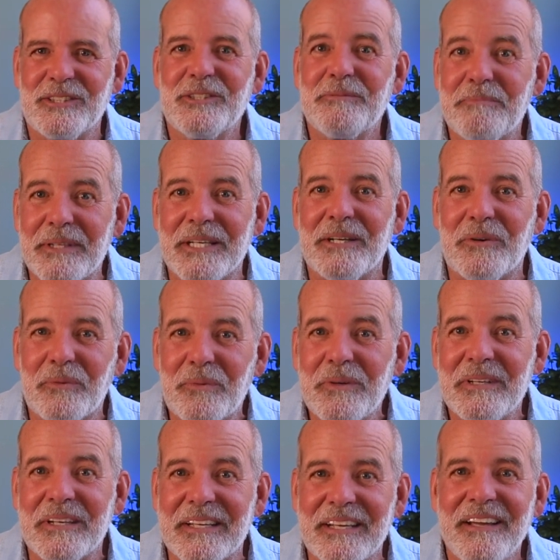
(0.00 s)
You're being
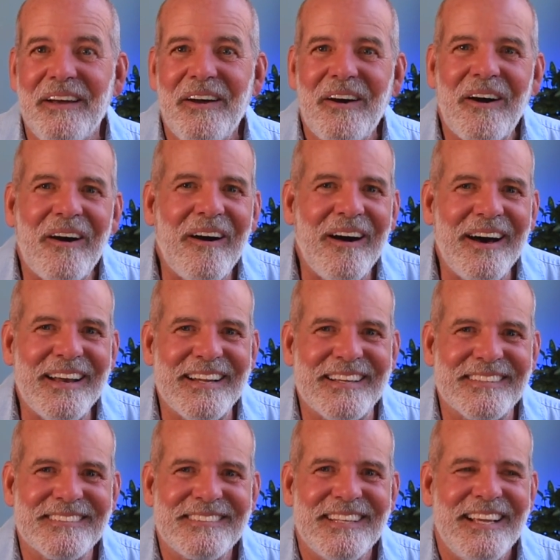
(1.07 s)
really
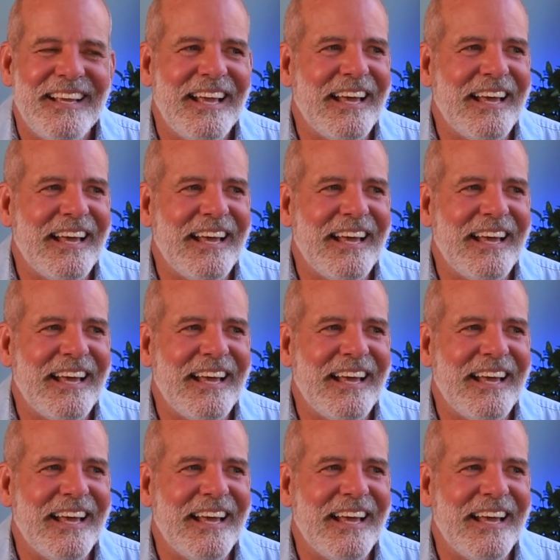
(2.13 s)
honest.